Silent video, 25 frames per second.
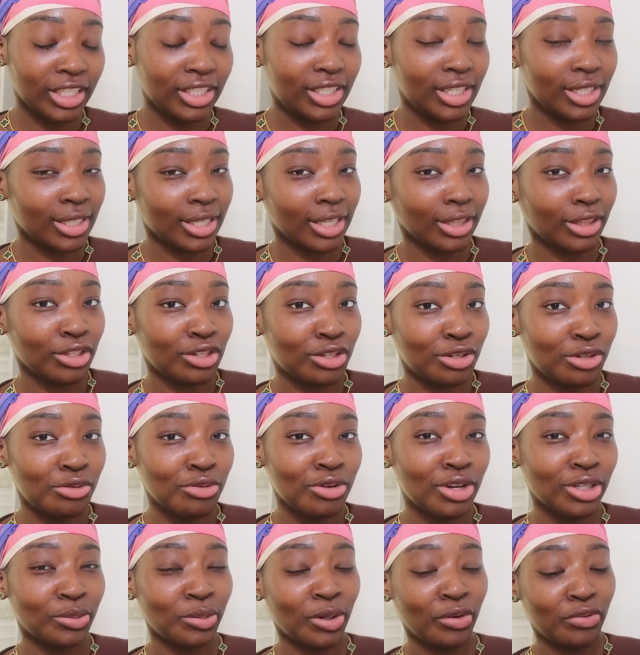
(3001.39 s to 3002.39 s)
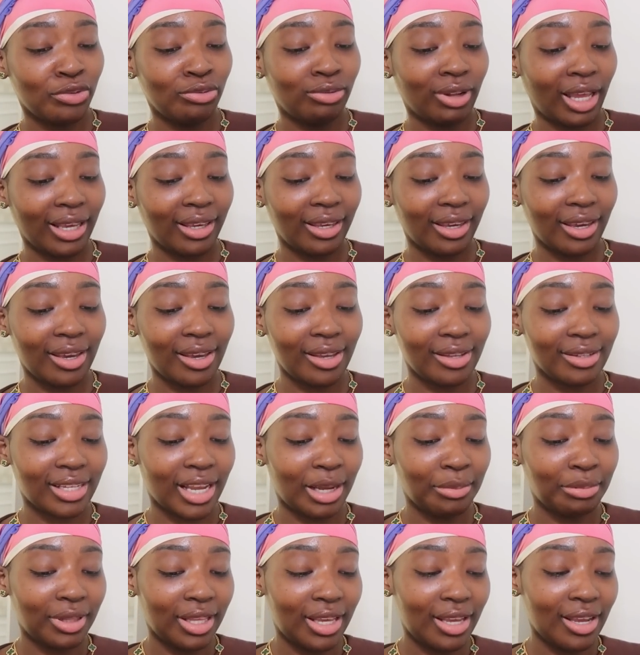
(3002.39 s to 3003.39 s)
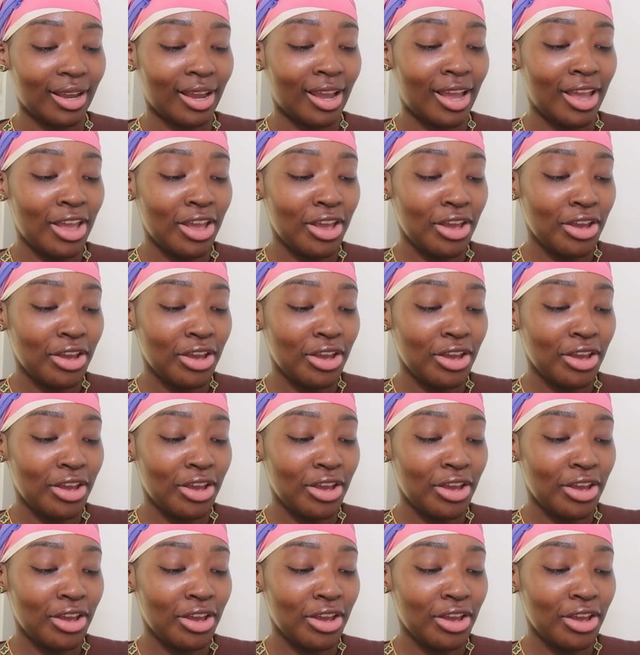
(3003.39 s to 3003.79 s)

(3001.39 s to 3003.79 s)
just get the two because what if you like it type thing?